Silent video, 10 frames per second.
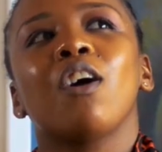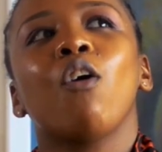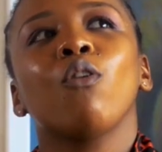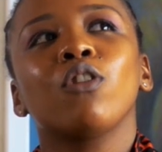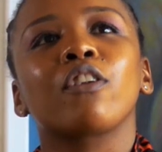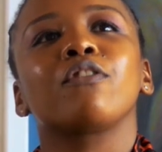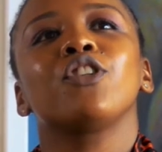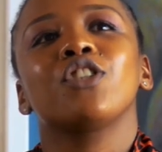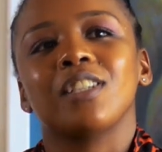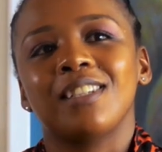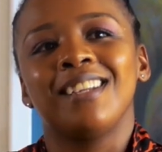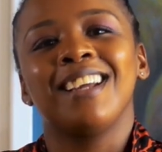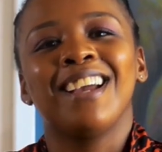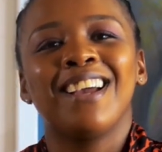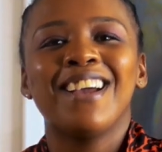a whole lot of shit,
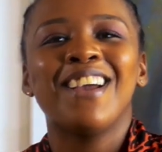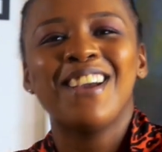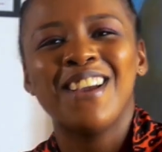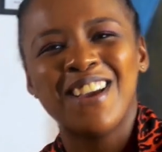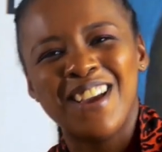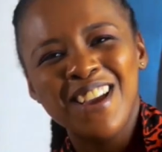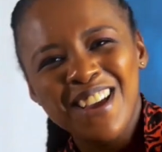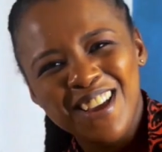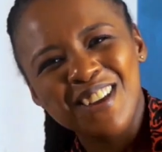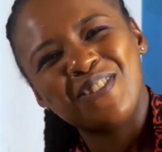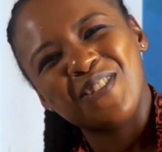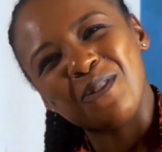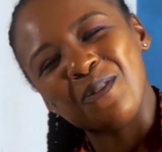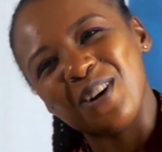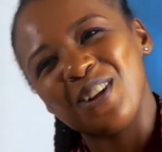if
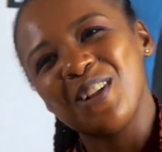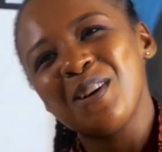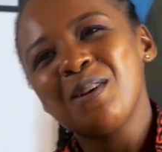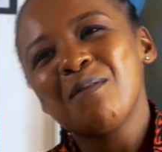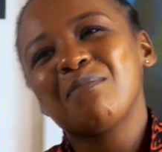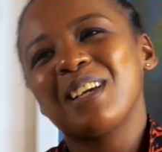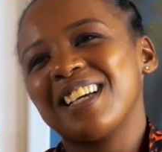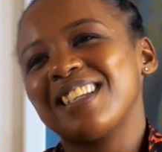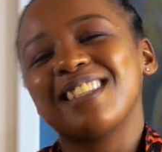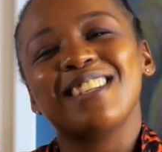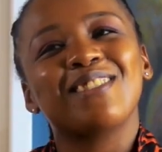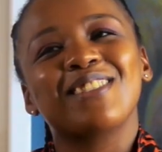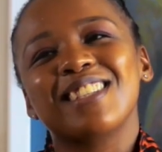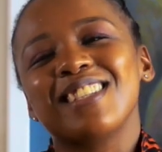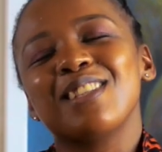you will, because
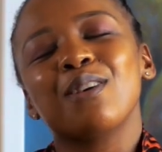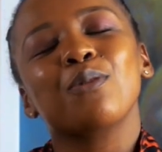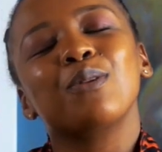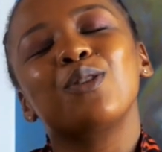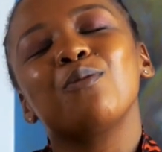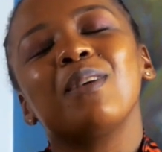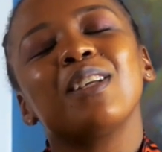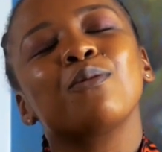there were too